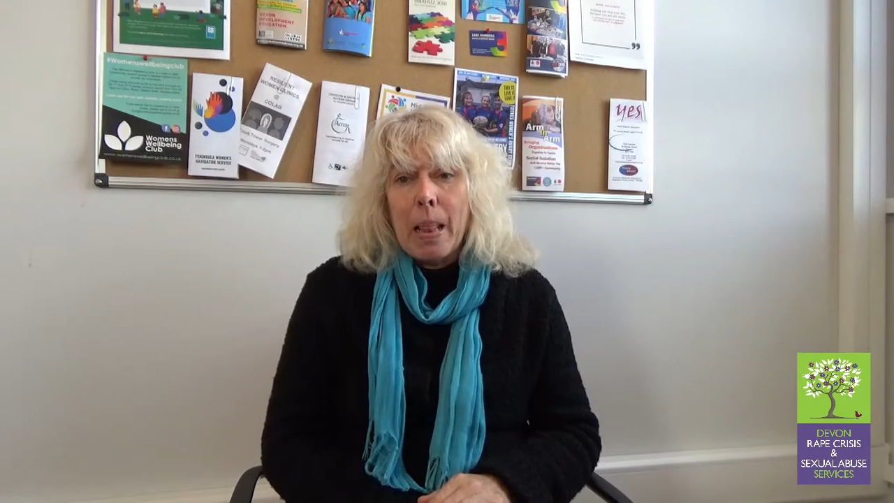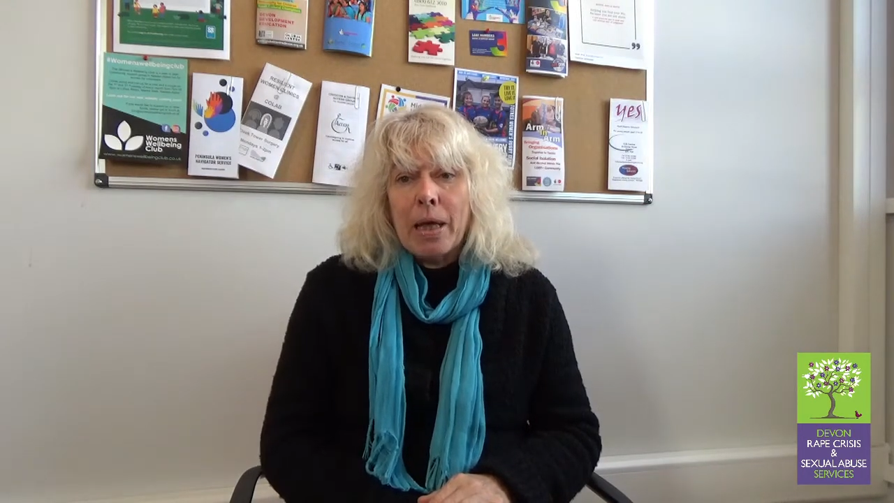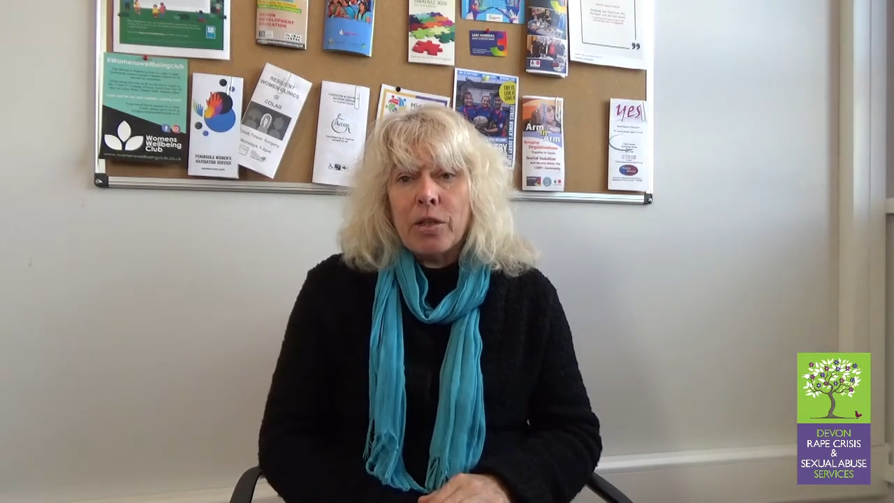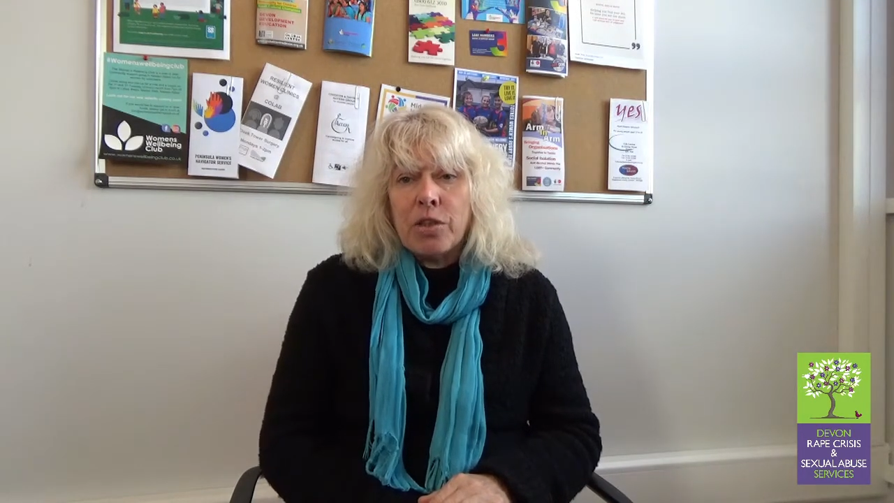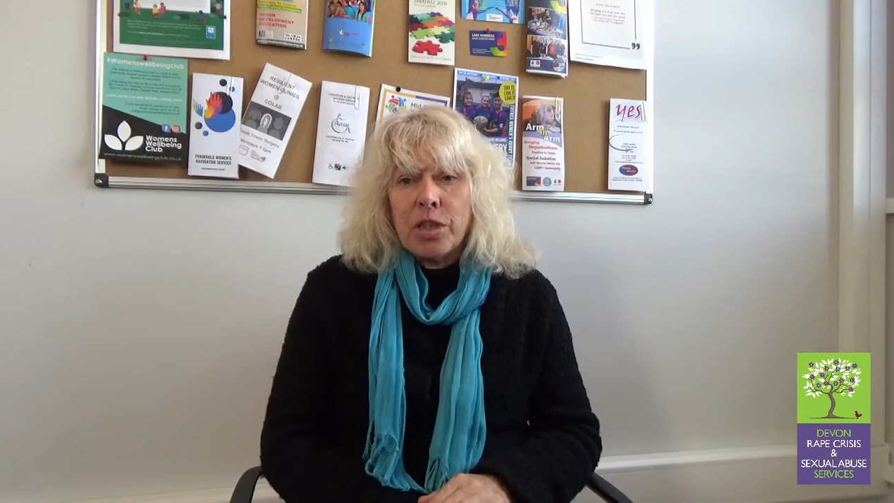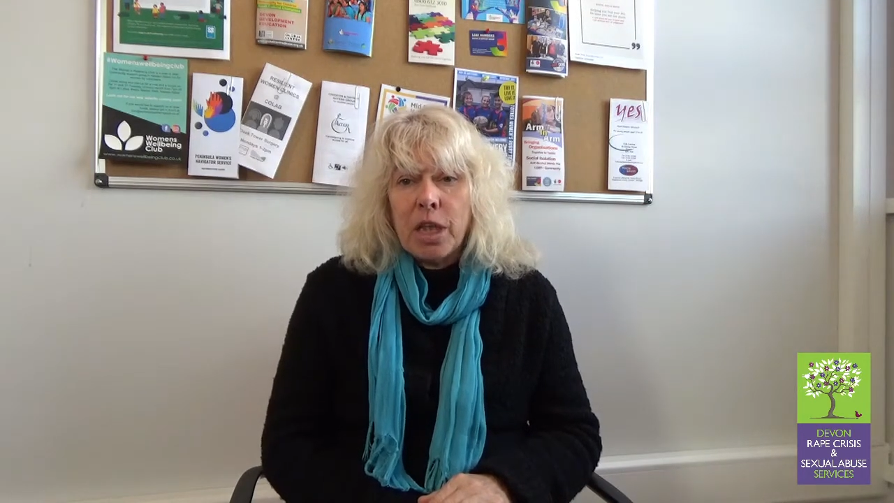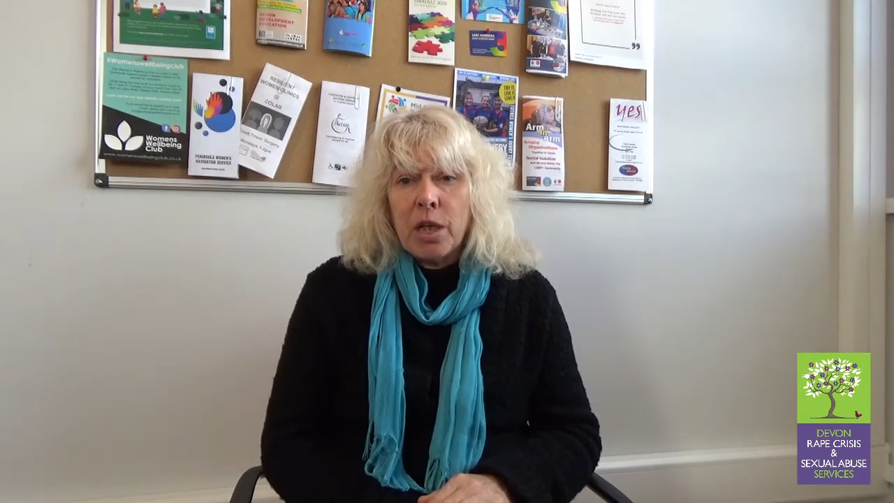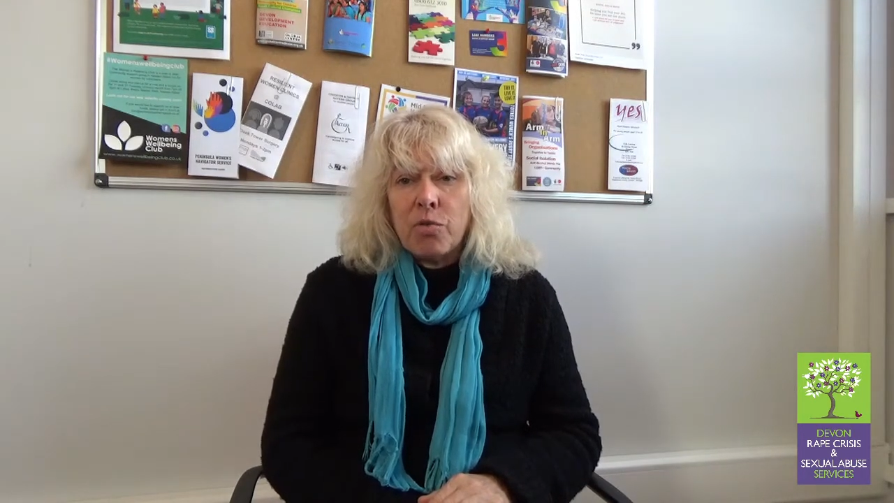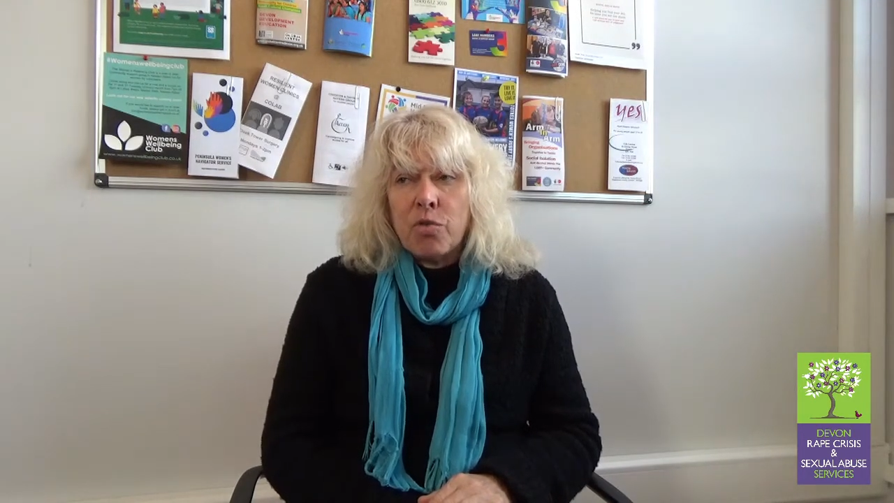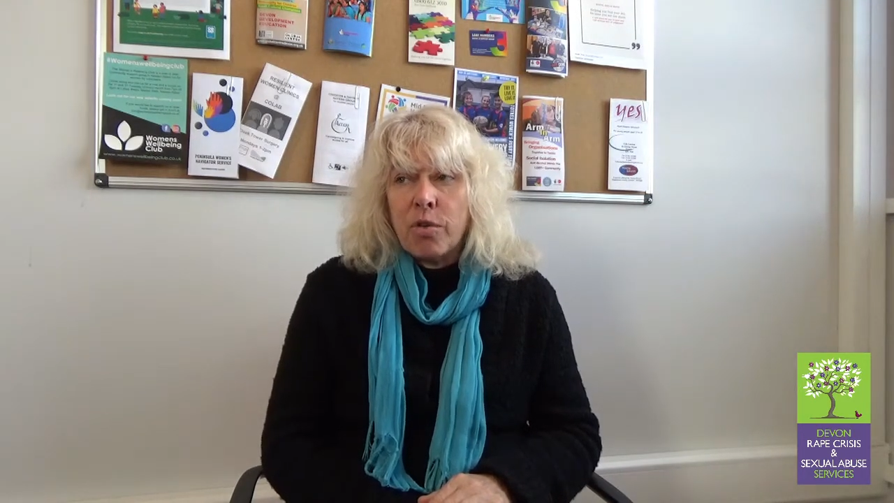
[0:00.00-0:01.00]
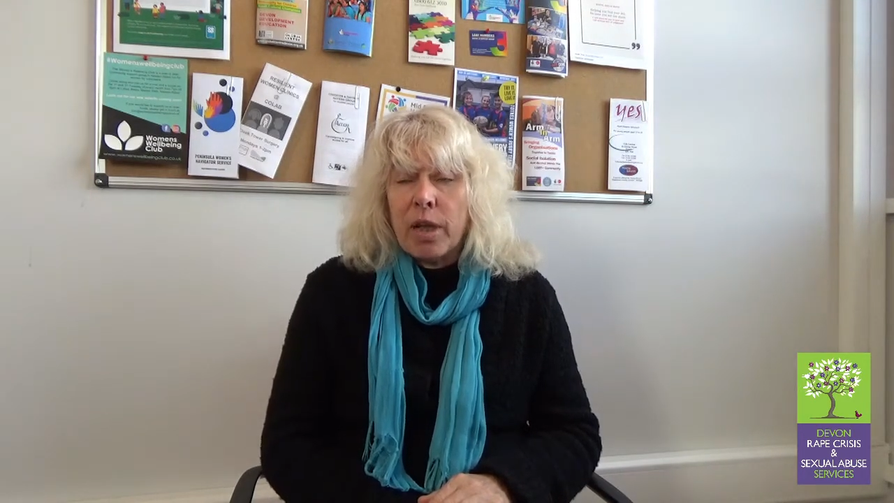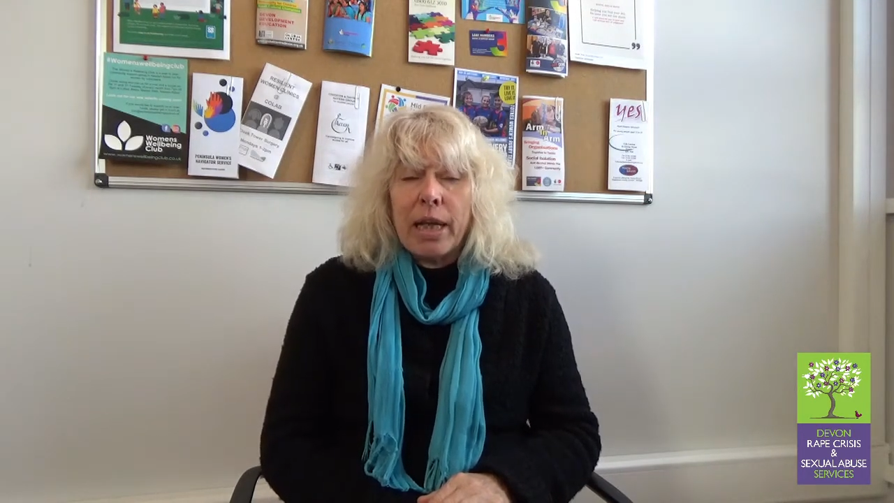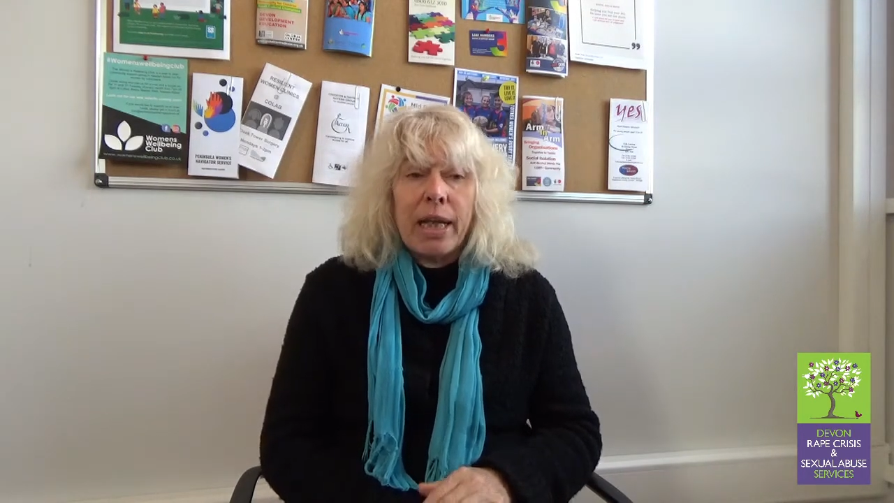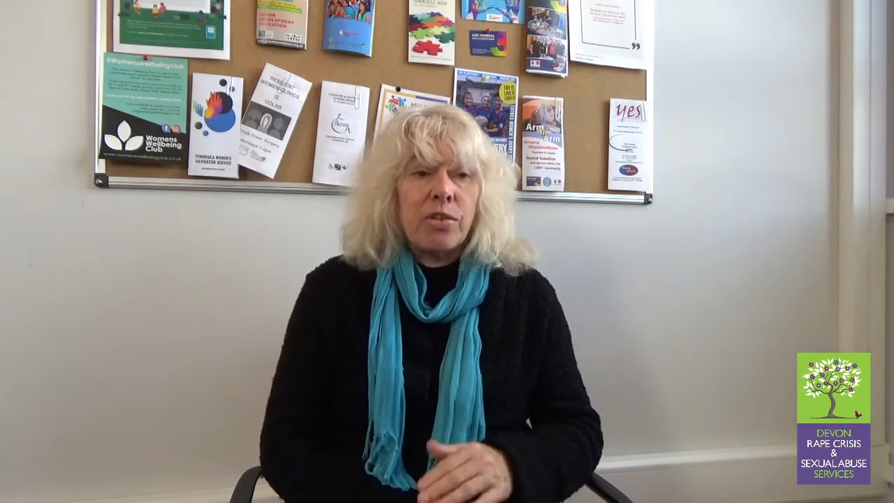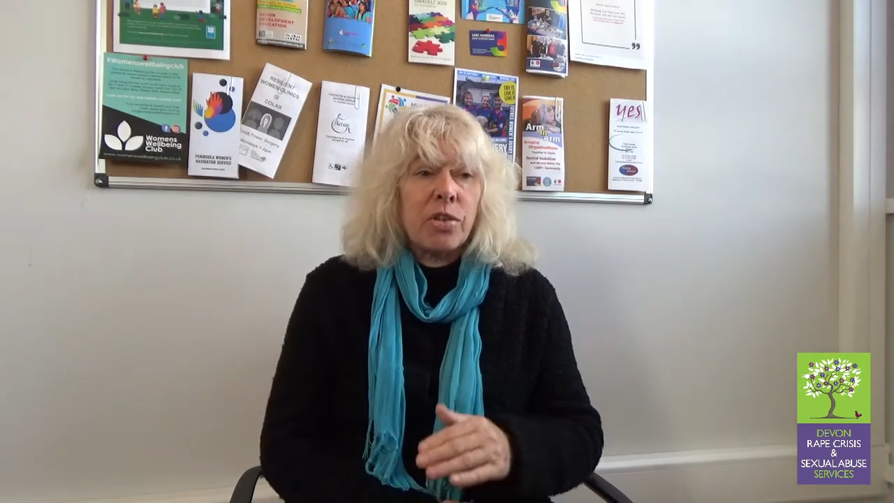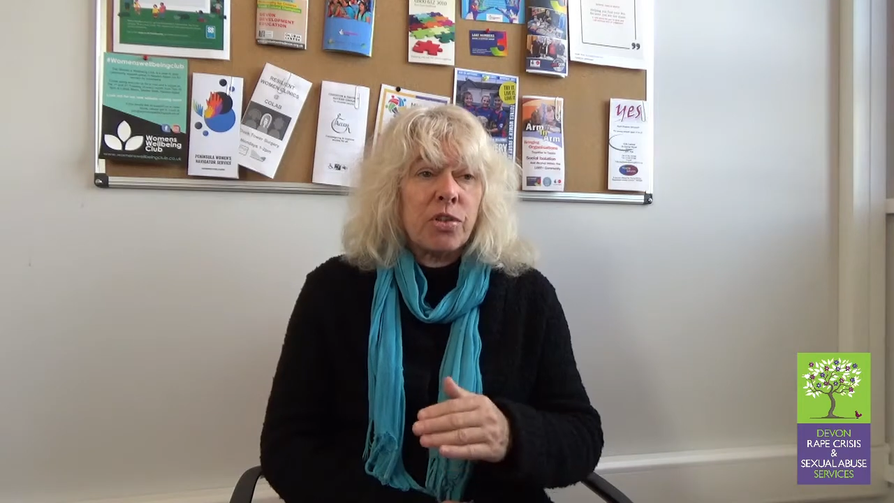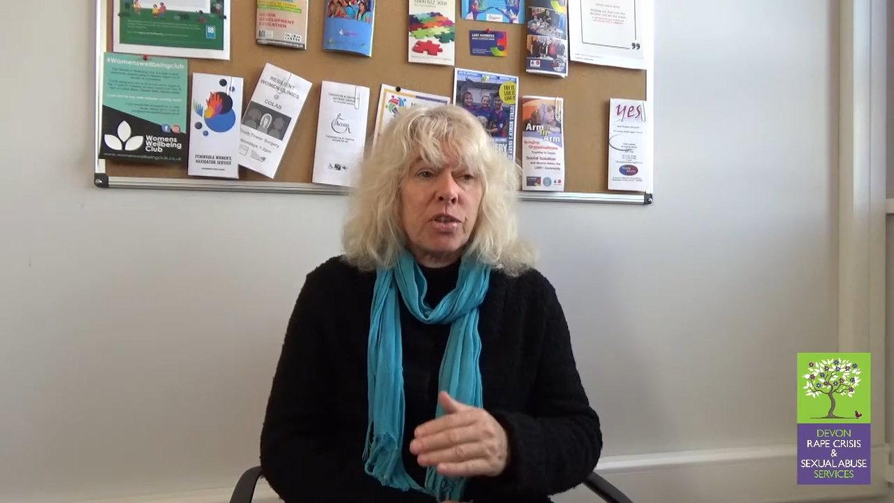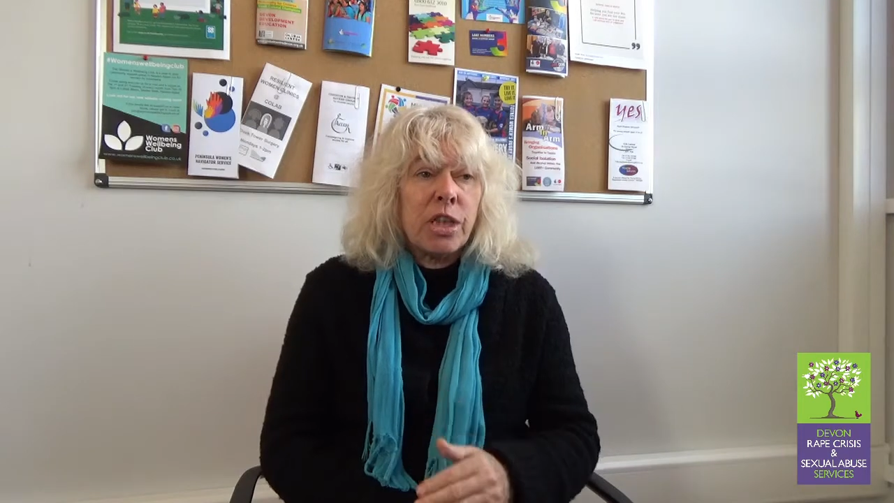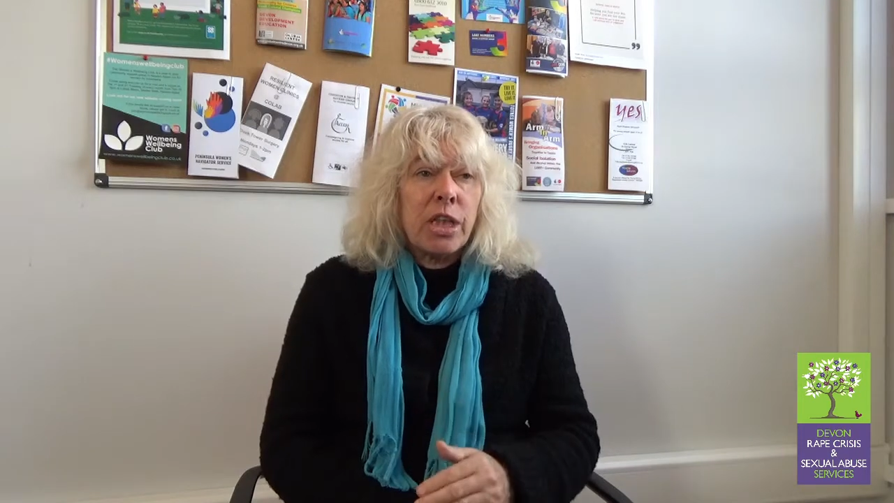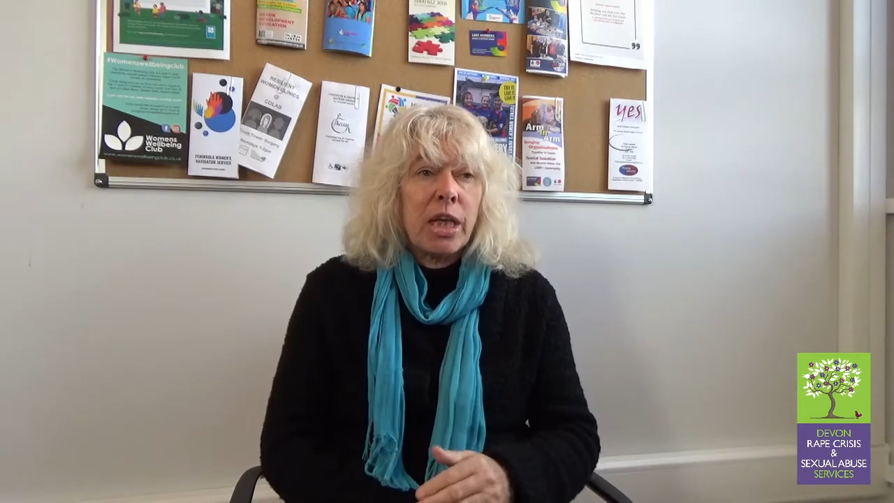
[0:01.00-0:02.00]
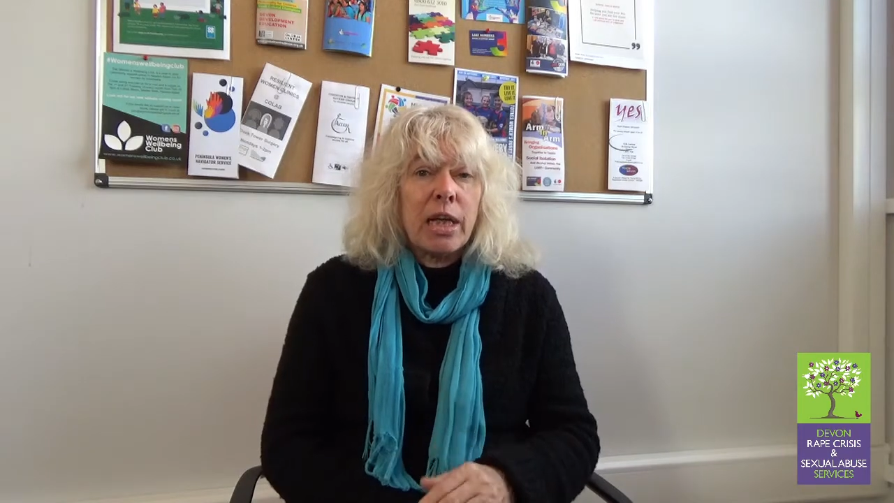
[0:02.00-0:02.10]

And seeing it through that lens and seeing it